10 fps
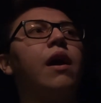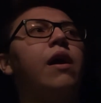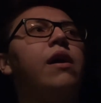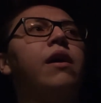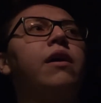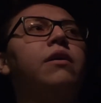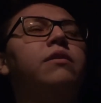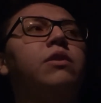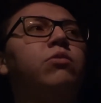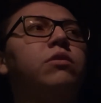
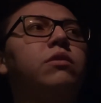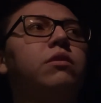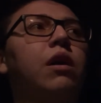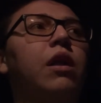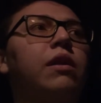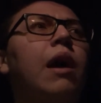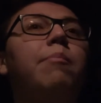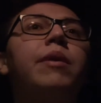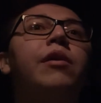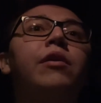and it was a
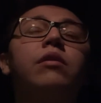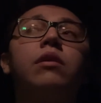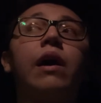lot better.